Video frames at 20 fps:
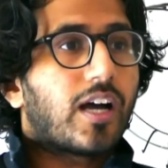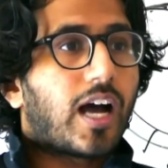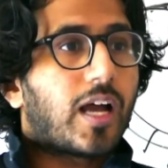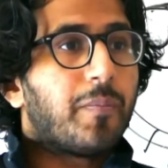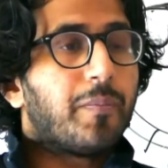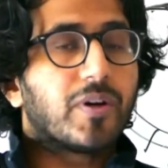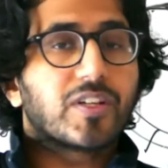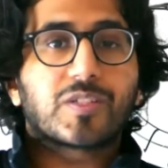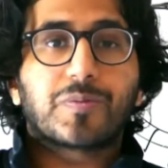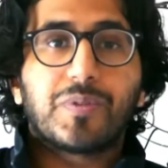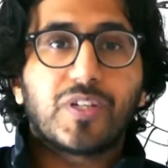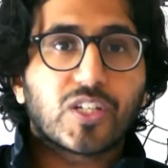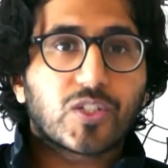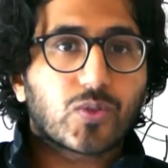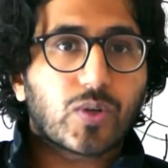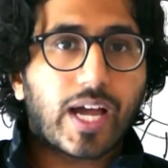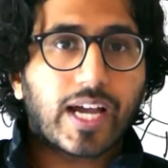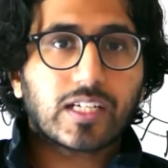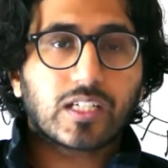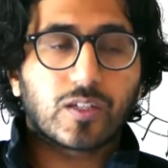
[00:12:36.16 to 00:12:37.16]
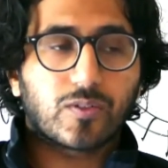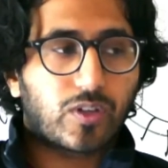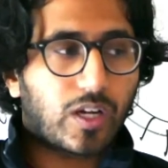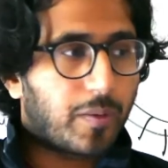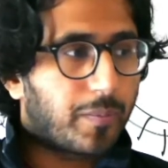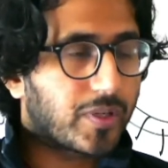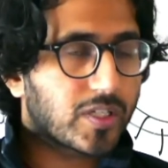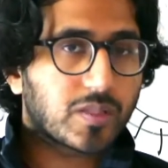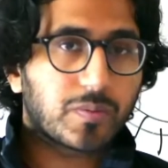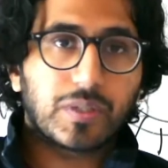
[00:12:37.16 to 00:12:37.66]
I must be attractive or
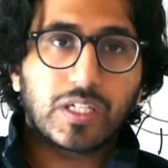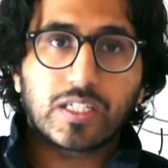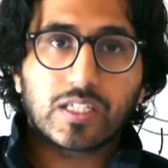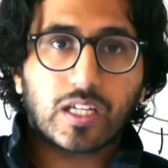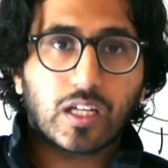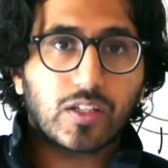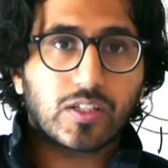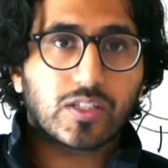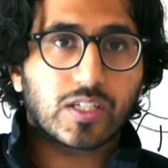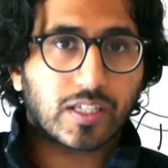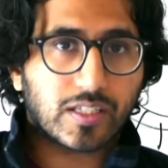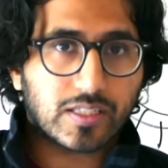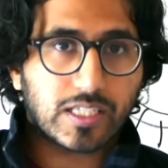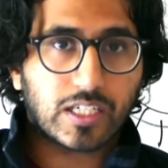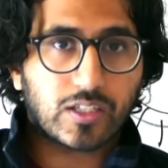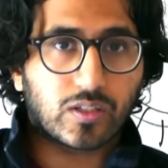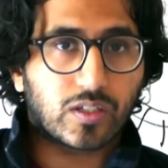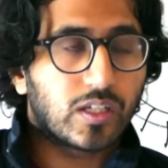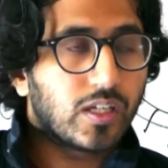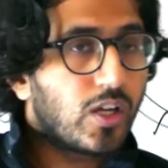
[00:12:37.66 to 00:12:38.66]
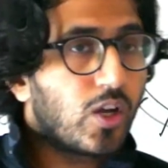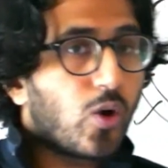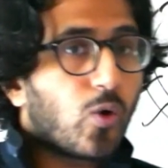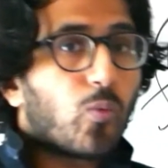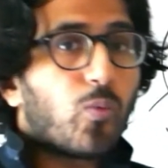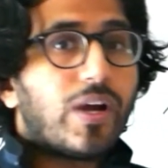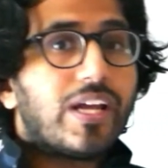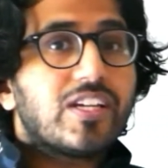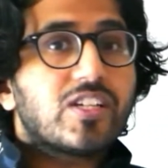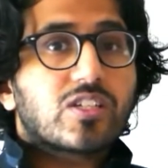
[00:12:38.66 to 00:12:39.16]
I must be intelligent, etc.
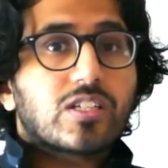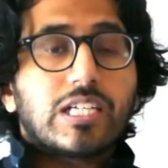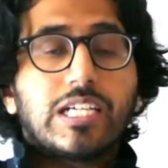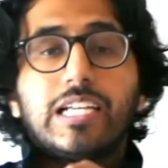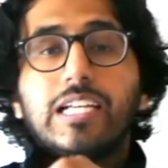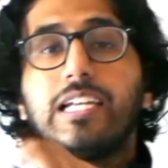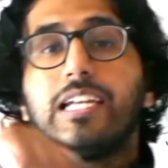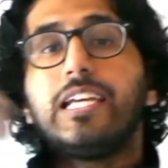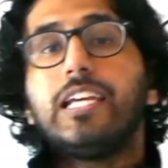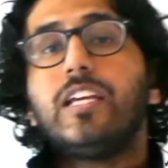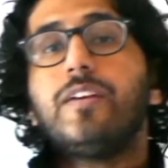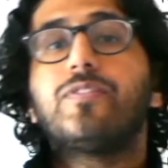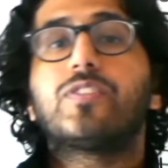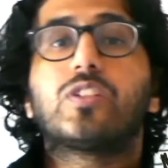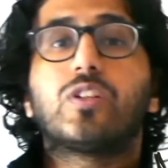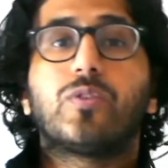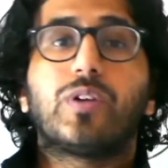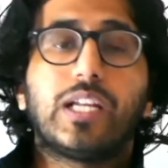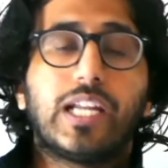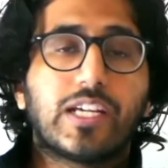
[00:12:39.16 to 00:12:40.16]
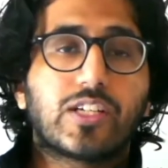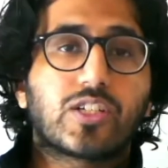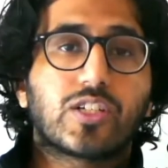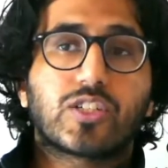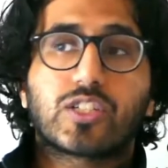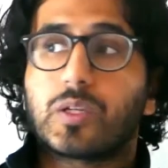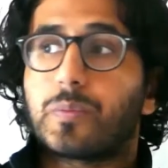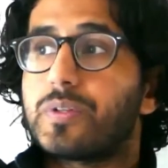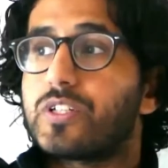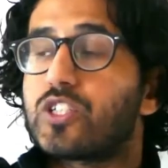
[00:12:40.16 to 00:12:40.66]
When she leaves the
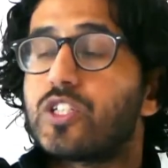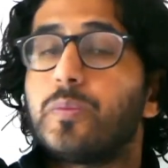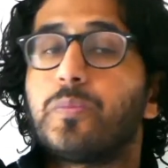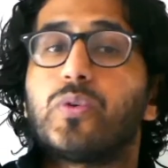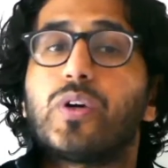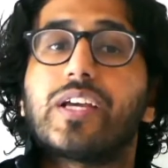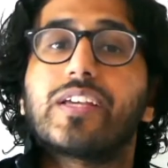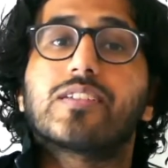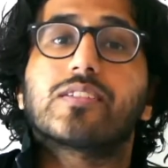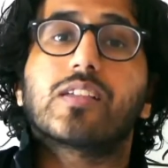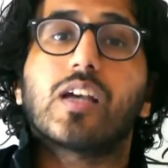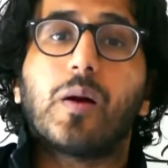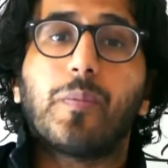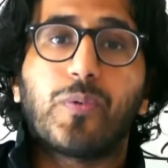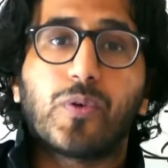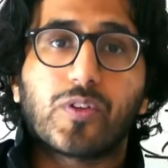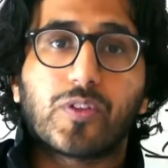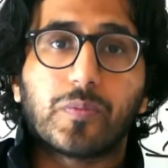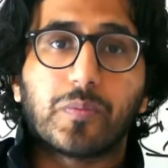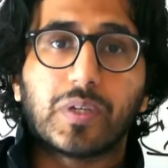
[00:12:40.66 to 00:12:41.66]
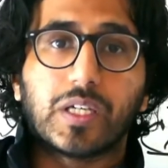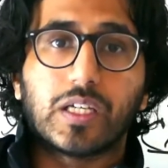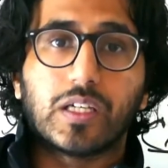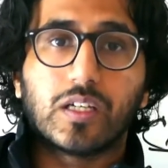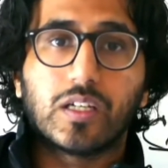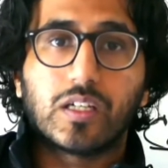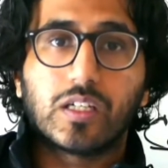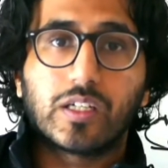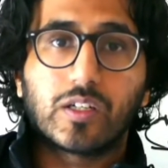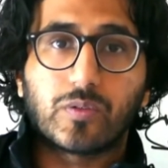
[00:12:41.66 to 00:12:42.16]
relationship and she breaks up with
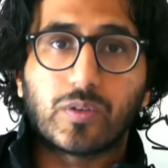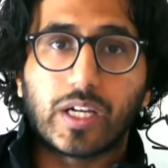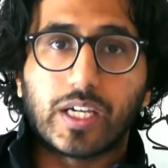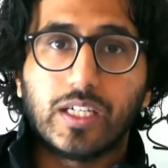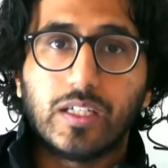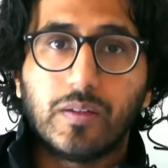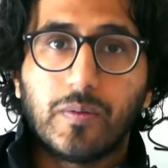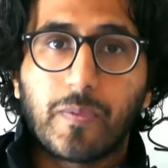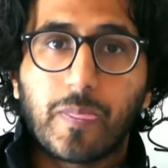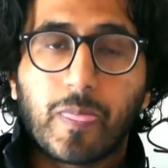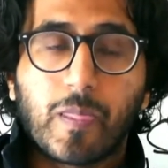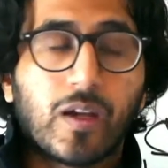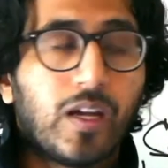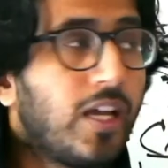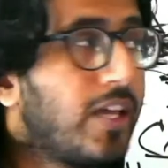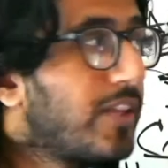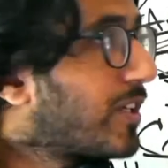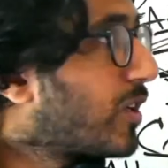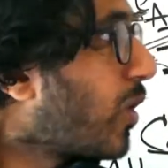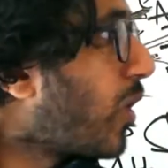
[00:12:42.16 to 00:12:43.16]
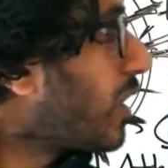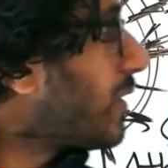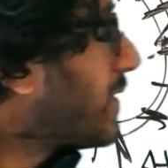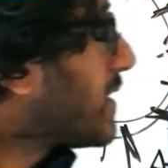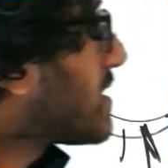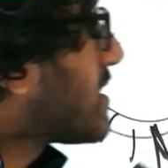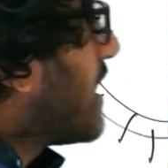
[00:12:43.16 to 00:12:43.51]
me, right? Then all of a